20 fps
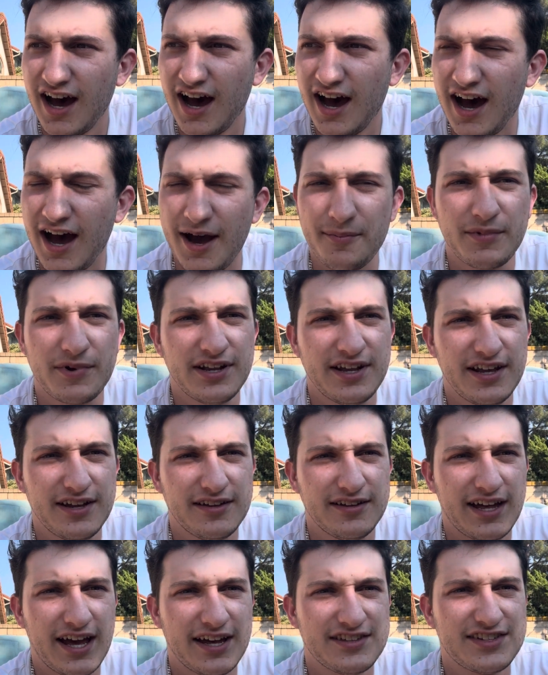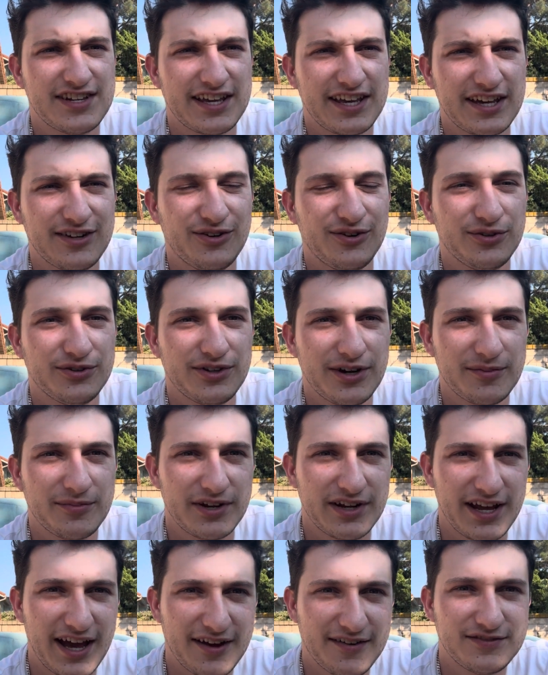as I get older, I'm
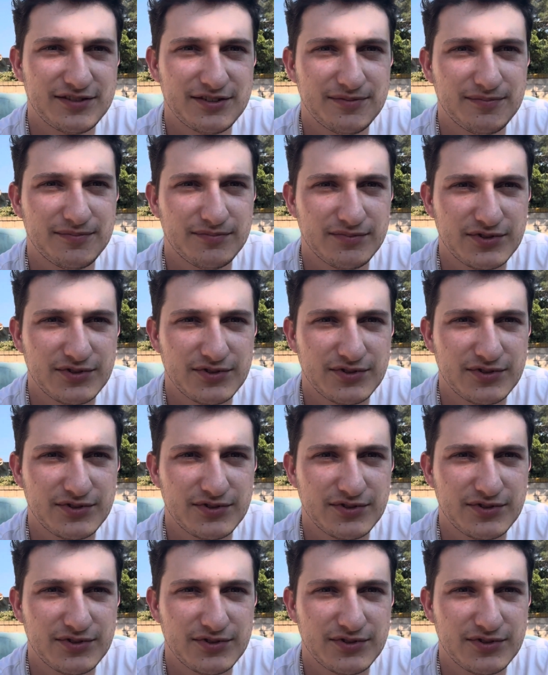gonna have to